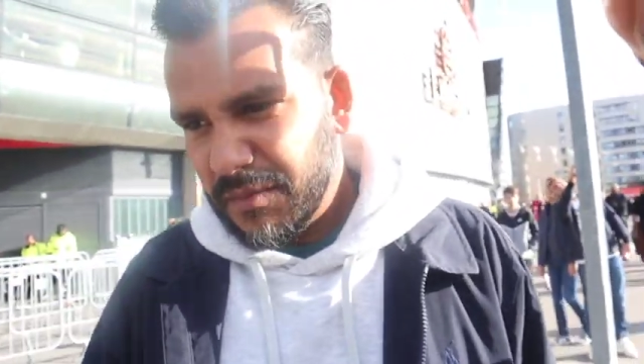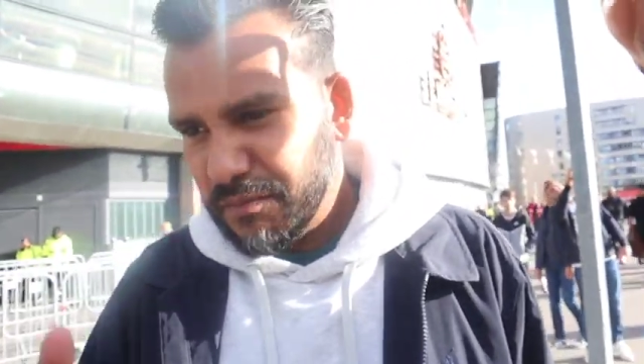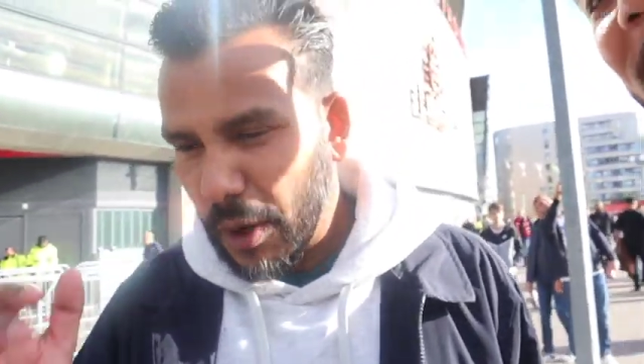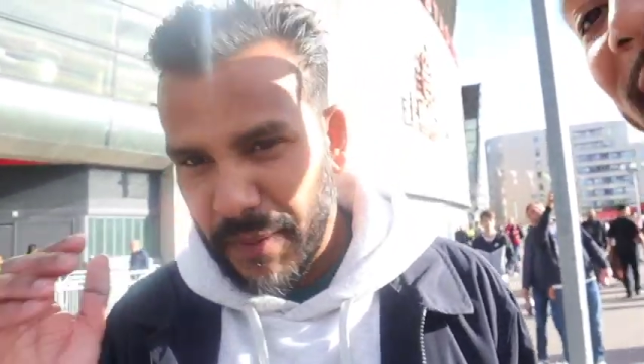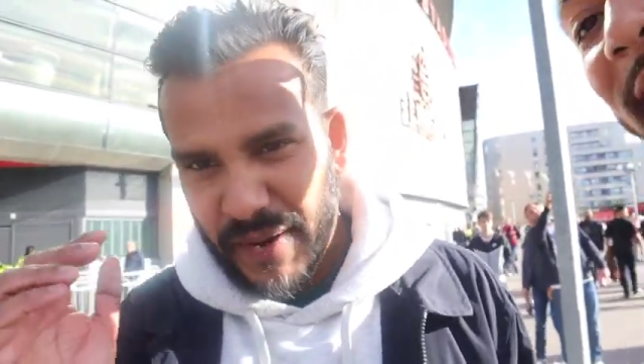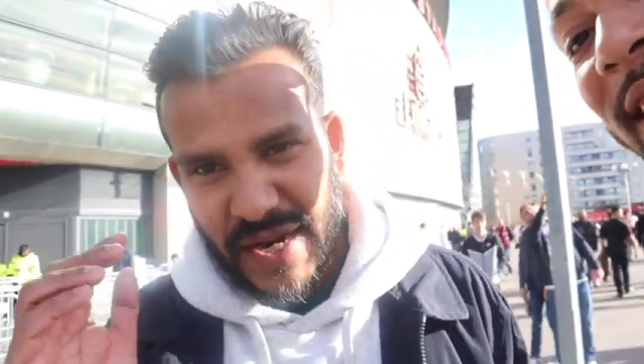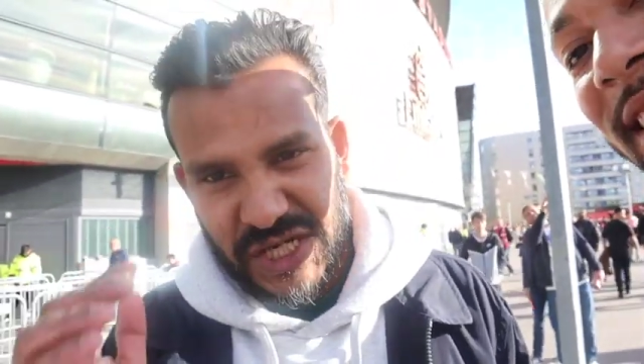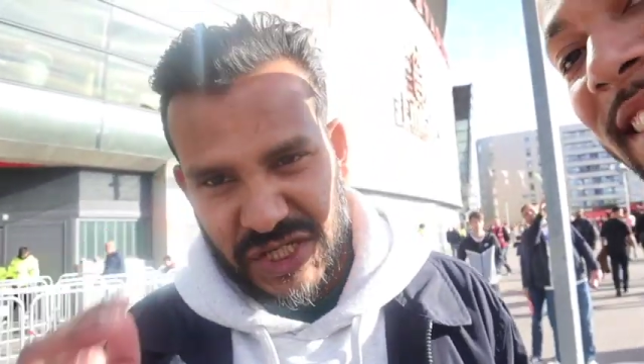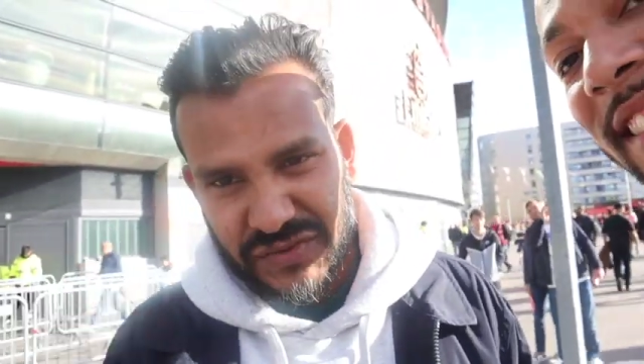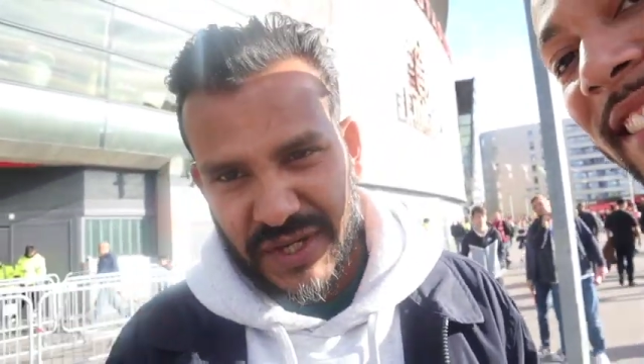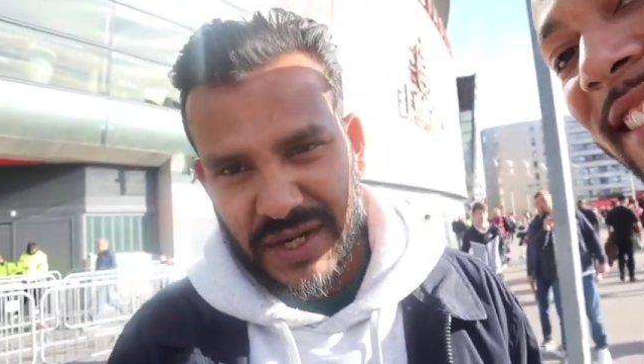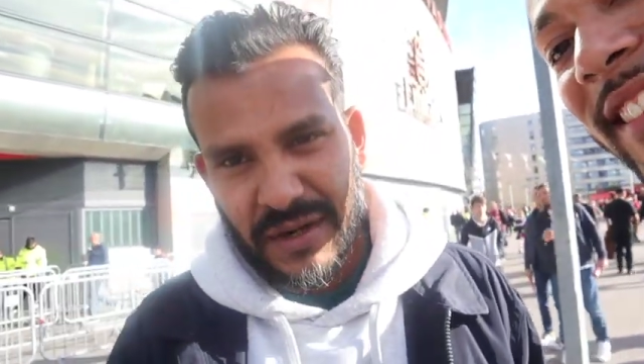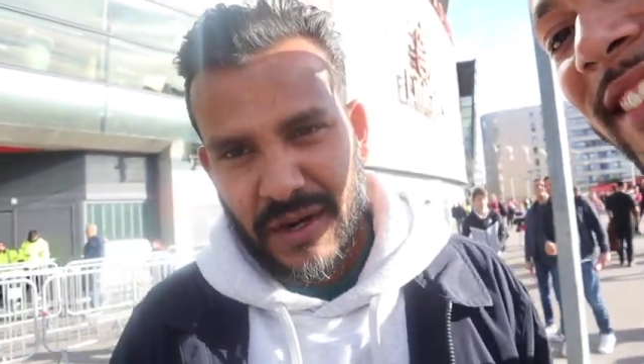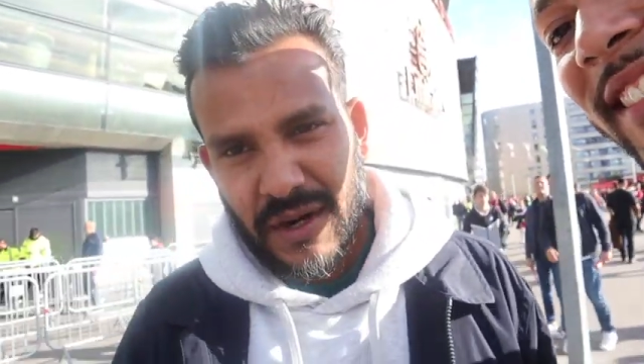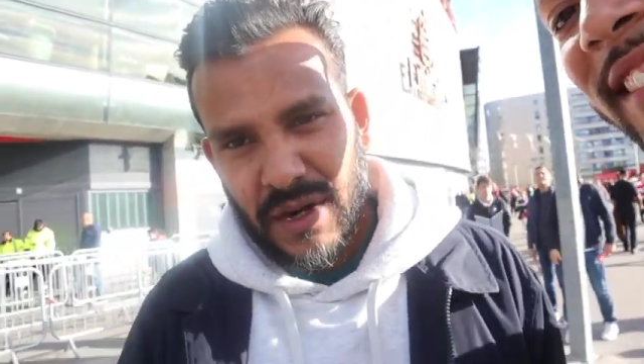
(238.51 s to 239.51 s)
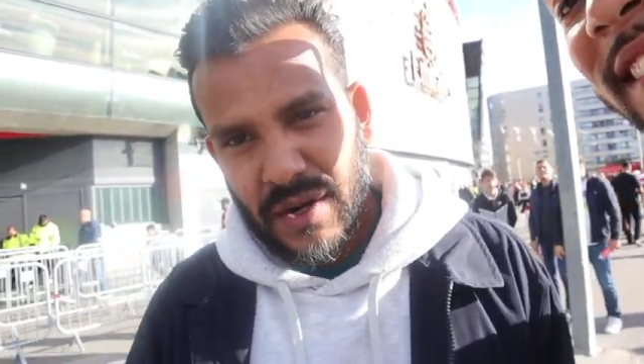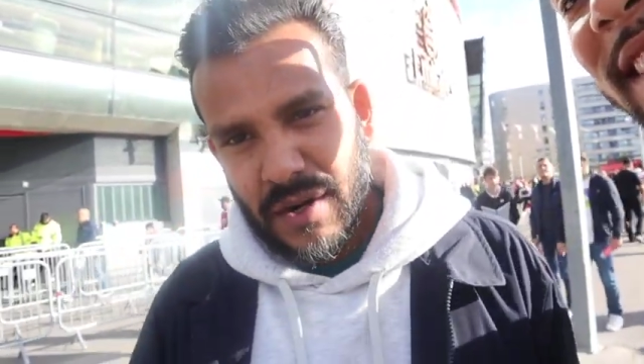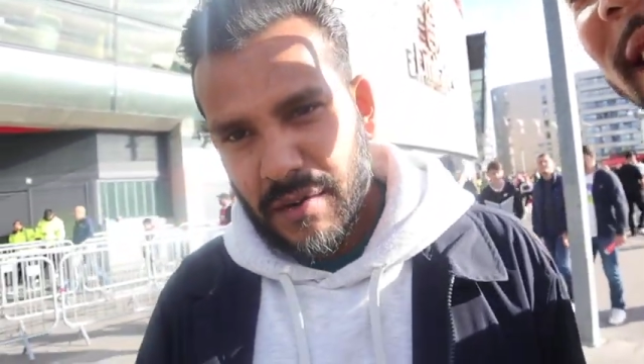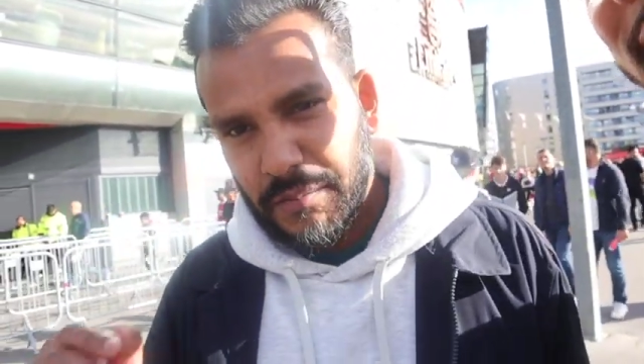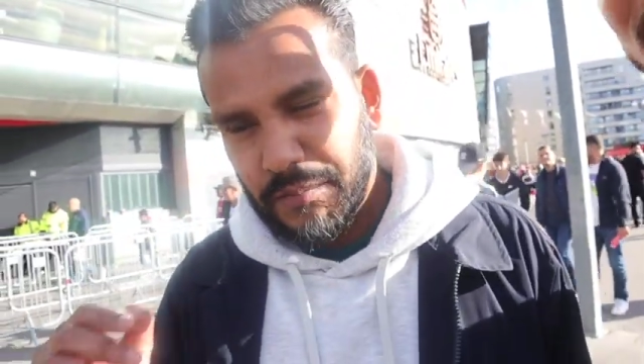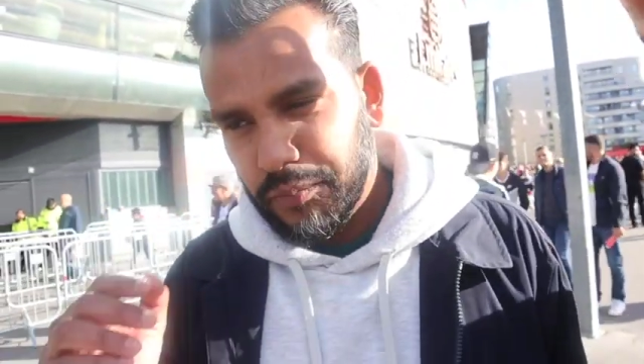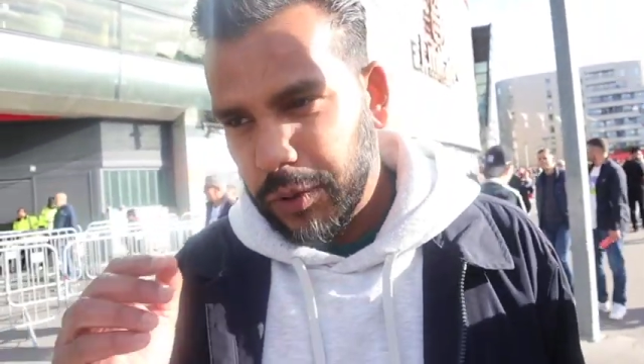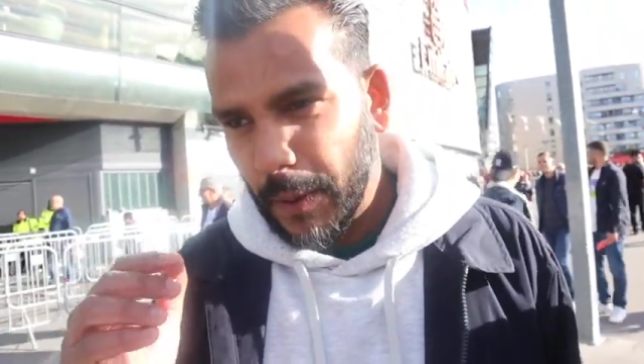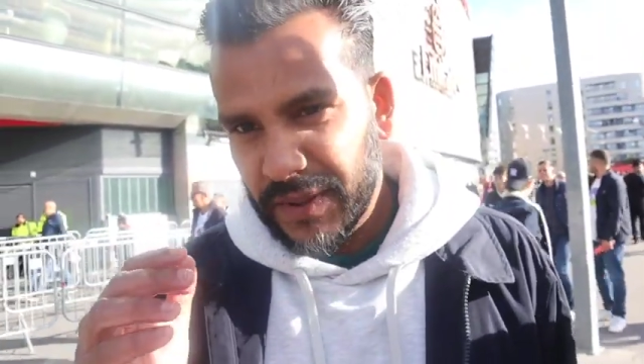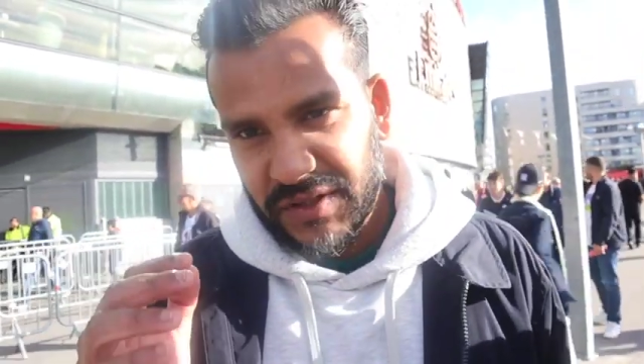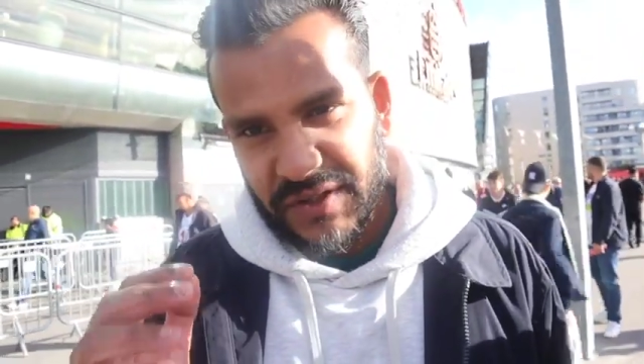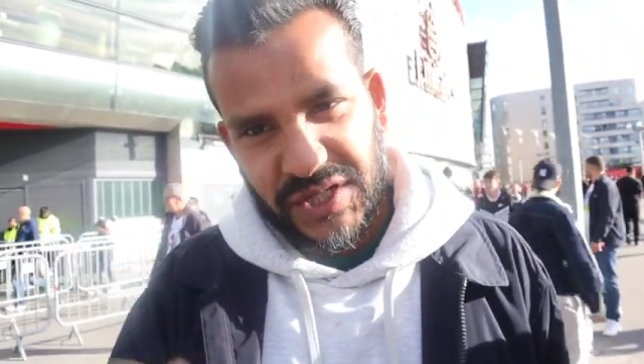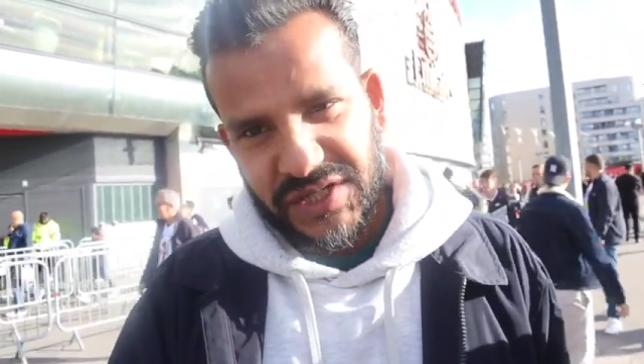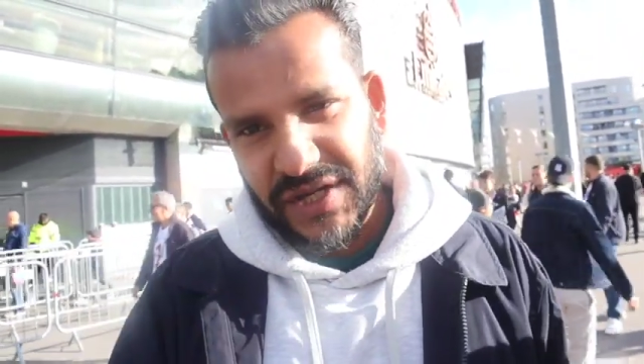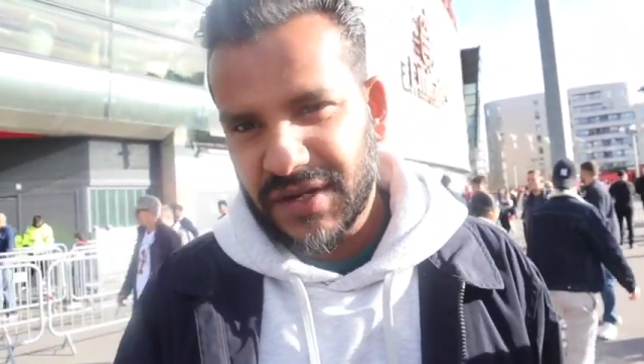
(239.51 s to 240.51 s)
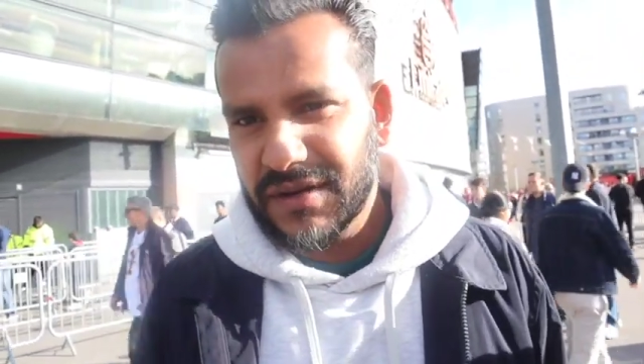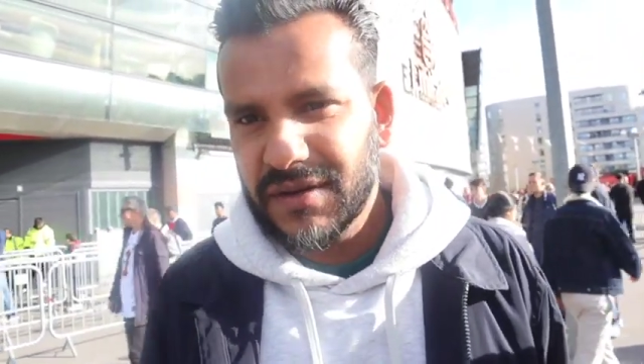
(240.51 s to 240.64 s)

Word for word: Proper history, proper tradition,